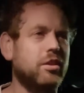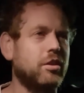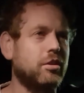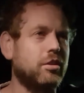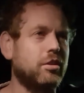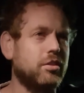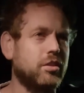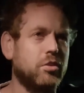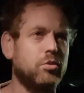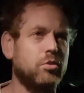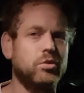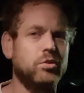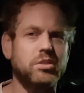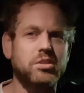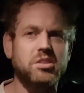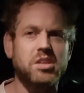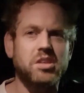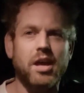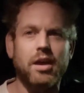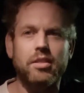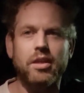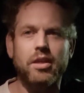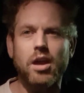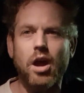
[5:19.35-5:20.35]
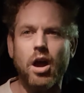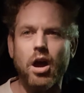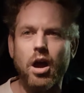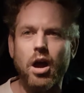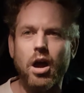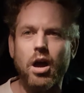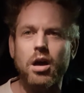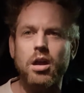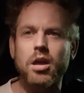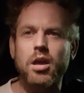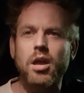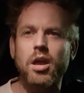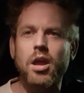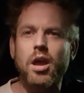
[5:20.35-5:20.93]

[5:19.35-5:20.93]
the audience how they are,